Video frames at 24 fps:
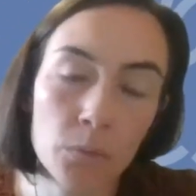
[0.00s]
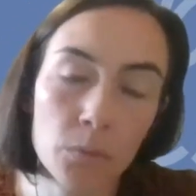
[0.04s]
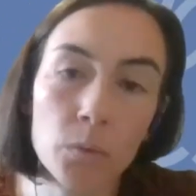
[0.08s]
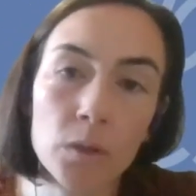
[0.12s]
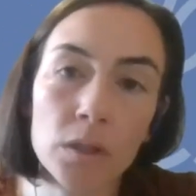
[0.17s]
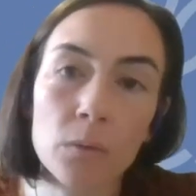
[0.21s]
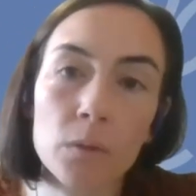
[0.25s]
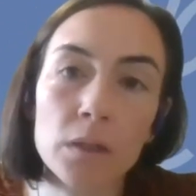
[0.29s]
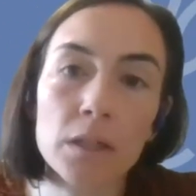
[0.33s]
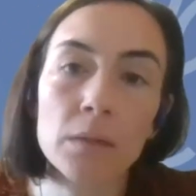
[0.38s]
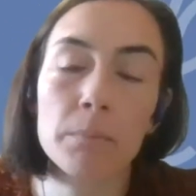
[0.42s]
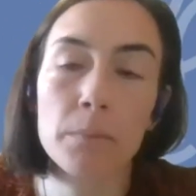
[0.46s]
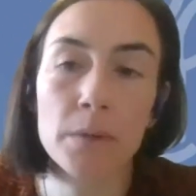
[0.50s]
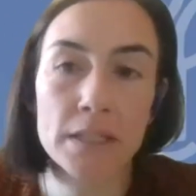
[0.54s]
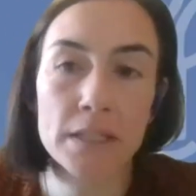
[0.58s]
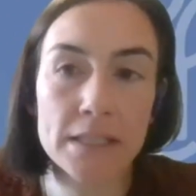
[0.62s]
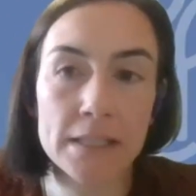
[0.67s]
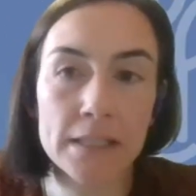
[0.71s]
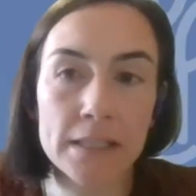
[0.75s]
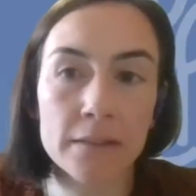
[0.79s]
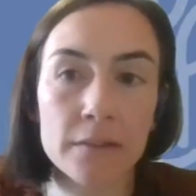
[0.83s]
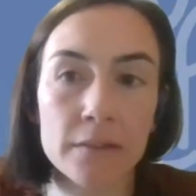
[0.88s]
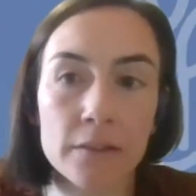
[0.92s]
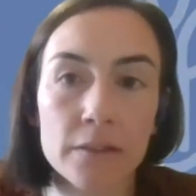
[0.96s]
We will
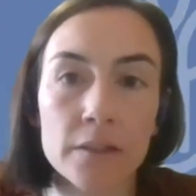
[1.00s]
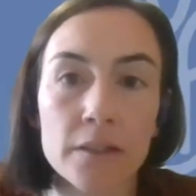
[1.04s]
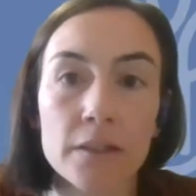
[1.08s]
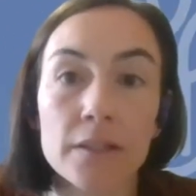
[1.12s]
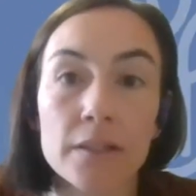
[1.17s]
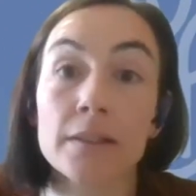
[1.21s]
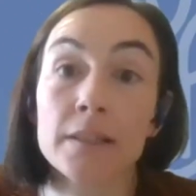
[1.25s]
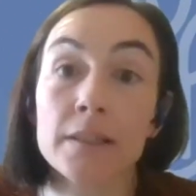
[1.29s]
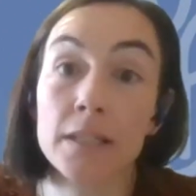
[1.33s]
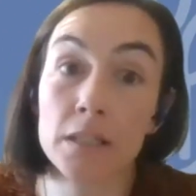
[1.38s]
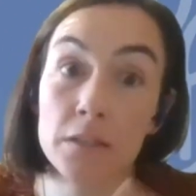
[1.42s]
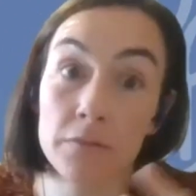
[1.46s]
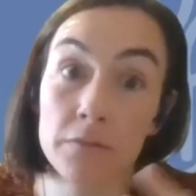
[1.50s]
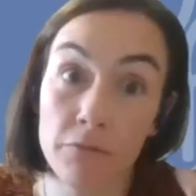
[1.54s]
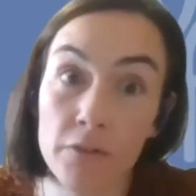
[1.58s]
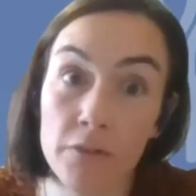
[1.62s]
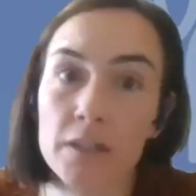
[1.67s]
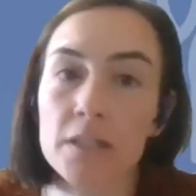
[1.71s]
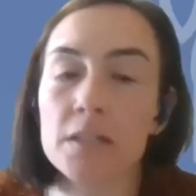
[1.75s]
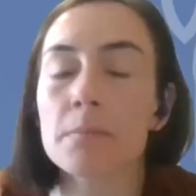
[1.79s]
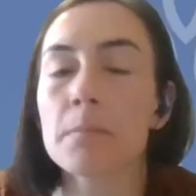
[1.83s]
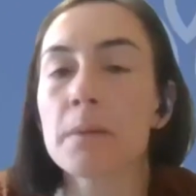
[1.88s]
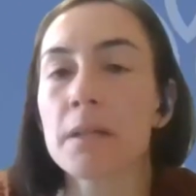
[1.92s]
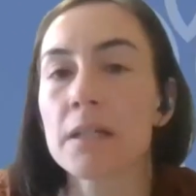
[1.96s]
present there this
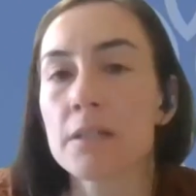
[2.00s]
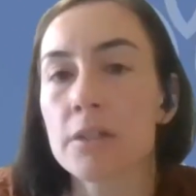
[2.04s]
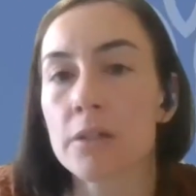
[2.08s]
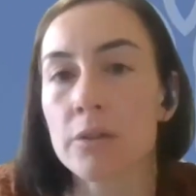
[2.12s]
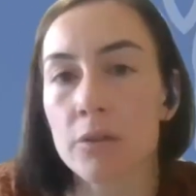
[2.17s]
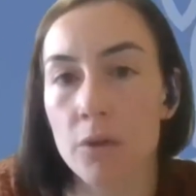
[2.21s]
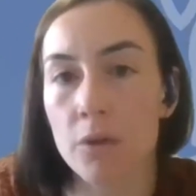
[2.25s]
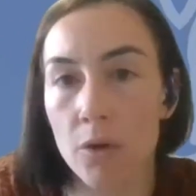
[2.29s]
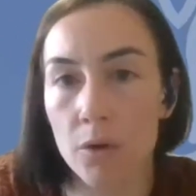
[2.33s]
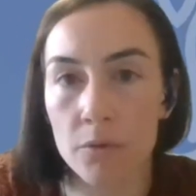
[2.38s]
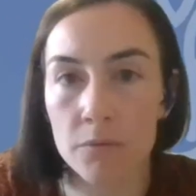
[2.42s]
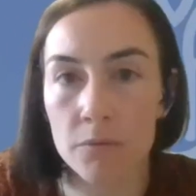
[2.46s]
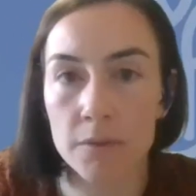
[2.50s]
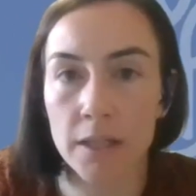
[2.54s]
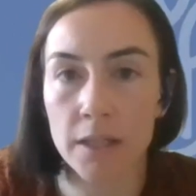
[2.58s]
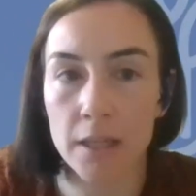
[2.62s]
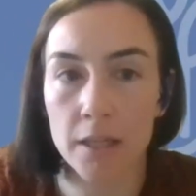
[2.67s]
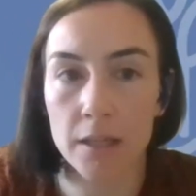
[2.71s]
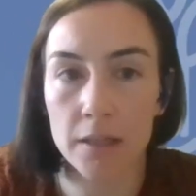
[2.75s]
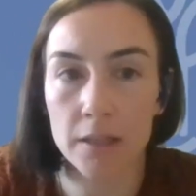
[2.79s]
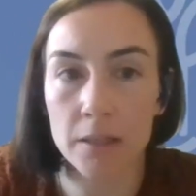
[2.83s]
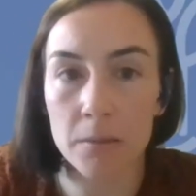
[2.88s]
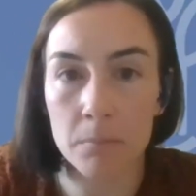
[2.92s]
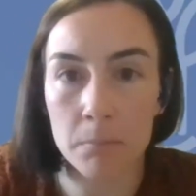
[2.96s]
first version of
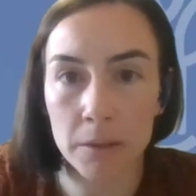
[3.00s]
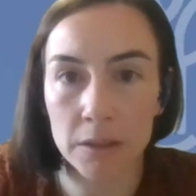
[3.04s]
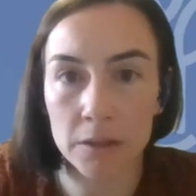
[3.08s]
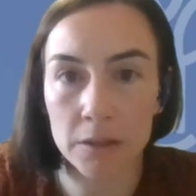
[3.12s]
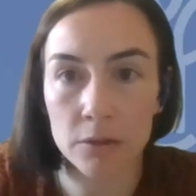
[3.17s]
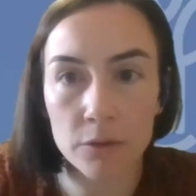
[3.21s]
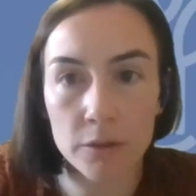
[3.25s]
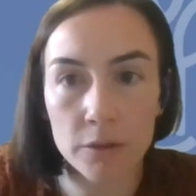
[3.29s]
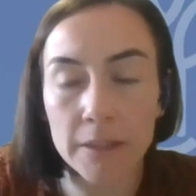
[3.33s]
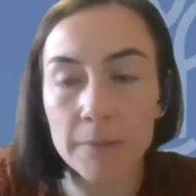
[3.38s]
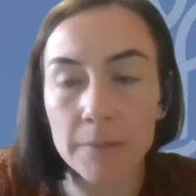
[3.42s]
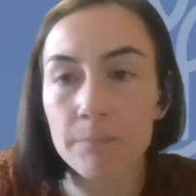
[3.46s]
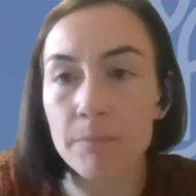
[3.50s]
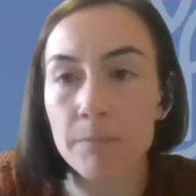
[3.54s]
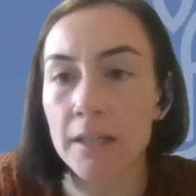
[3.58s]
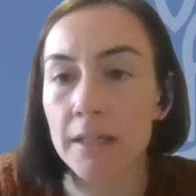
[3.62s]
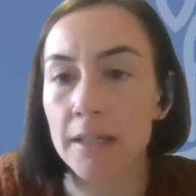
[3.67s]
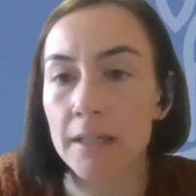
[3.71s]
the inventory.